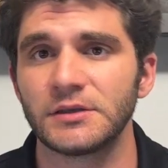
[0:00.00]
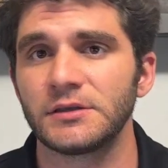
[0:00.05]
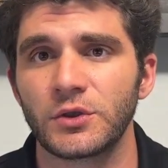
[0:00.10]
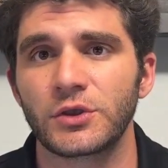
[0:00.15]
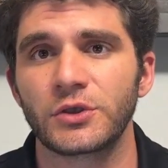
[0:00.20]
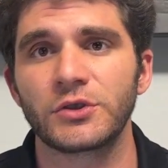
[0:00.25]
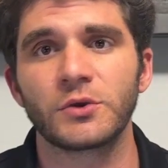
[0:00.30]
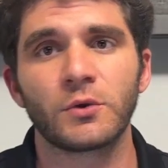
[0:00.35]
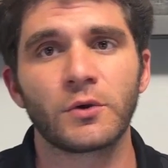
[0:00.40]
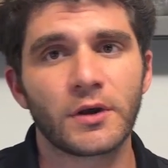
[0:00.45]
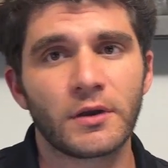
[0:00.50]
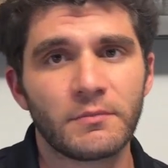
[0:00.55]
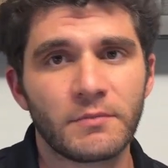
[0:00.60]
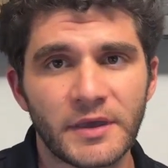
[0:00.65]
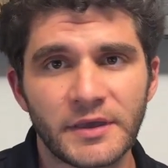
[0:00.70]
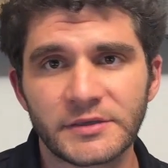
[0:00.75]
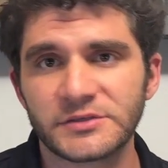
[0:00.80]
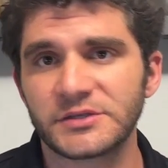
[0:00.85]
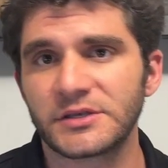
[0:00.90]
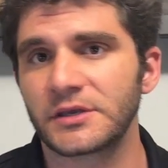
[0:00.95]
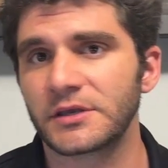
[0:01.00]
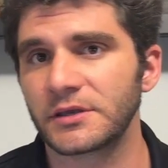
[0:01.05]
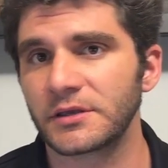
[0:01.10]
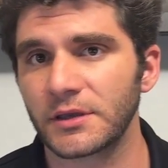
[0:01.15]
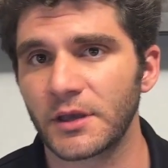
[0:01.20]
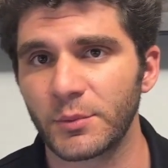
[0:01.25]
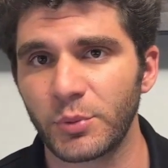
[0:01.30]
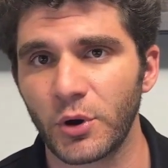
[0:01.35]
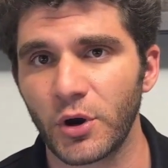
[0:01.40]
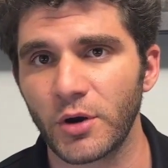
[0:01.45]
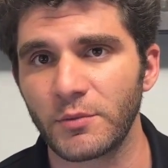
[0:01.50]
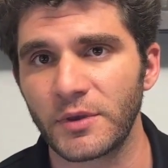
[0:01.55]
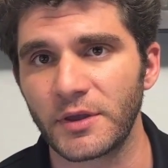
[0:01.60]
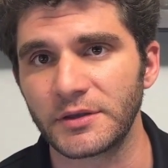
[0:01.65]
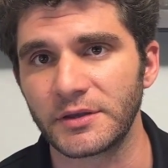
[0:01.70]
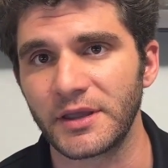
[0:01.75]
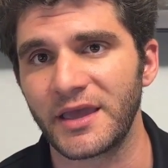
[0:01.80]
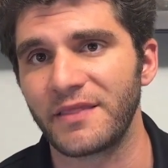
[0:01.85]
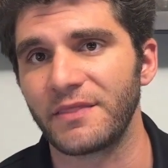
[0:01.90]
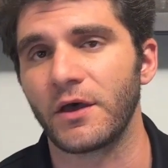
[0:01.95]
Your amazing apartment
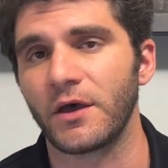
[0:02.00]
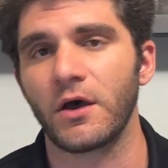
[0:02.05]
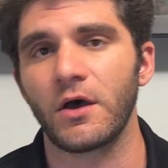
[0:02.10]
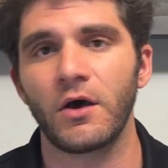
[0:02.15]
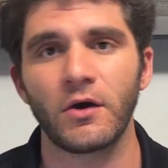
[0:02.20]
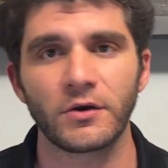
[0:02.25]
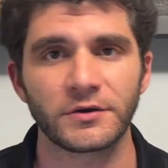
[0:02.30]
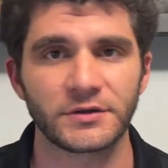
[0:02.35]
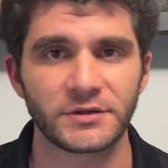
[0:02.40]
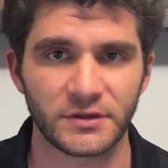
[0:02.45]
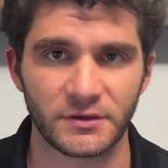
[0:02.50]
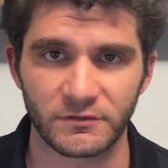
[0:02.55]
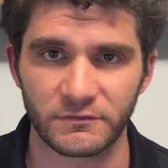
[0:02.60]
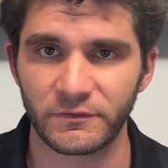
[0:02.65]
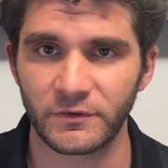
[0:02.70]
in the heart of